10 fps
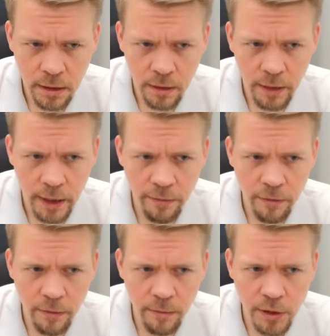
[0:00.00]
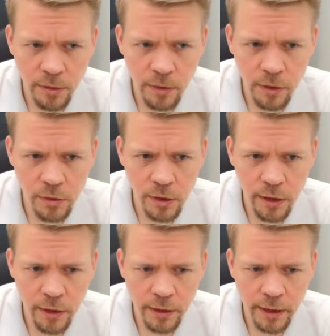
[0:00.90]
Okay, if bishop goes
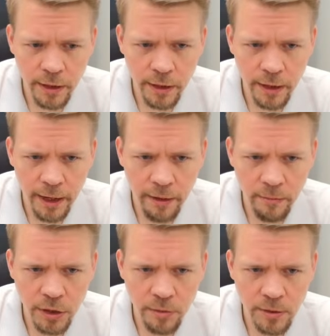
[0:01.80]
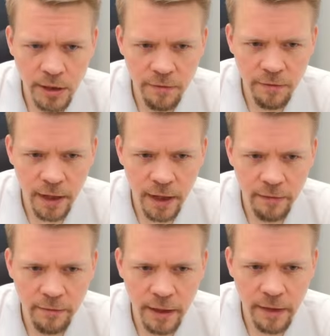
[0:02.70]
here, then I have bishop
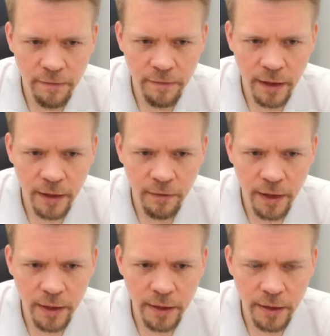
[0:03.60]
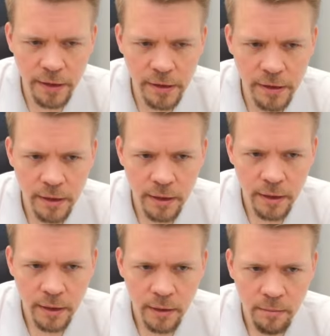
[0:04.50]
g5, e5 ideas,
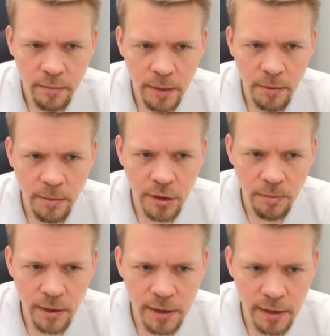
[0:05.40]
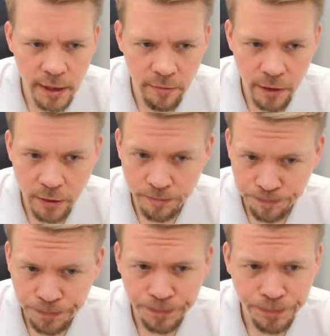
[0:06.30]
maybe bishop e7,
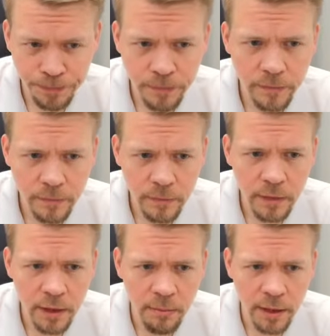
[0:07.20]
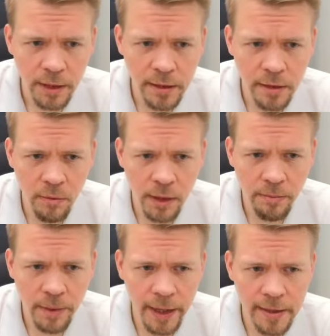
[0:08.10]
but it's quite
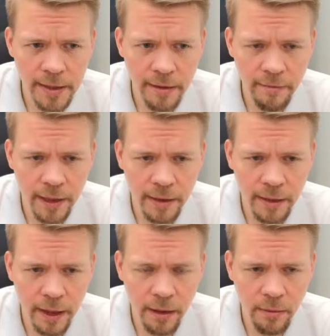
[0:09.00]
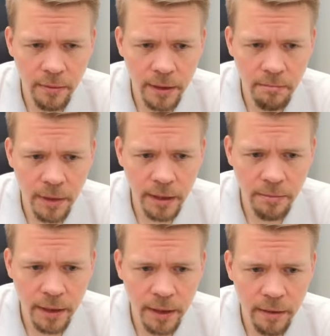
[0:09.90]
passive, and now it might
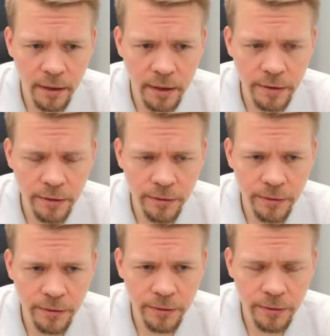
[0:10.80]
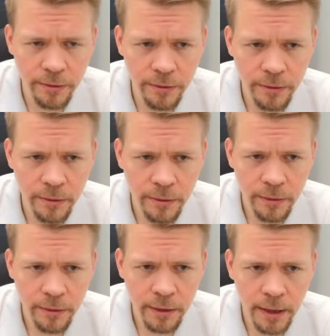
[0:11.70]
be hard to
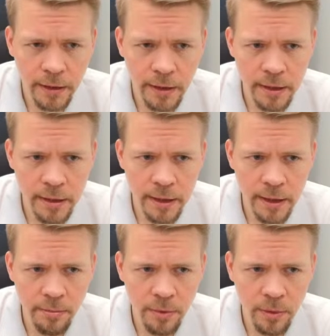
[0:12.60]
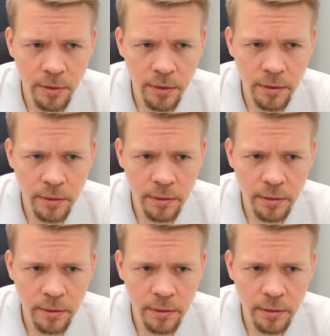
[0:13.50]
get this d pawn